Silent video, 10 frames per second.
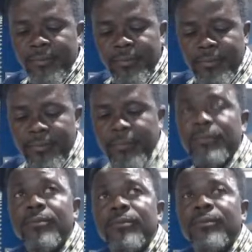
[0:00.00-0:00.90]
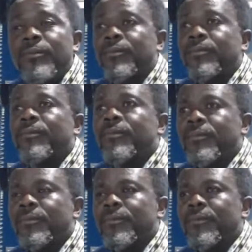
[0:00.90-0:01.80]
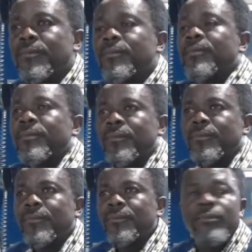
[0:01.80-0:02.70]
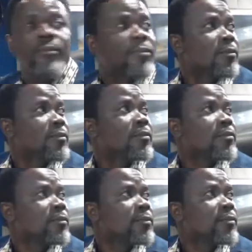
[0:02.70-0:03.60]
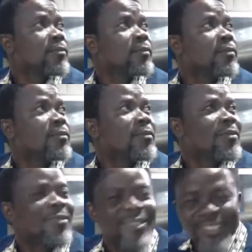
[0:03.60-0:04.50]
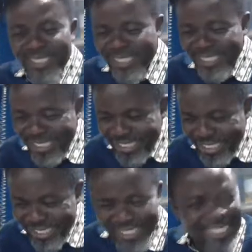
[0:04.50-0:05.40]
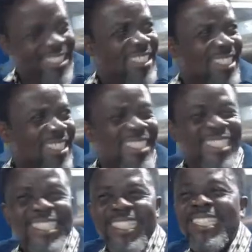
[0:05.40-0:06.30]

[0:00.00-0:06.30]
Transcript: country, no. I can say swimming is the lesser known sports. Ni am going to go for bet.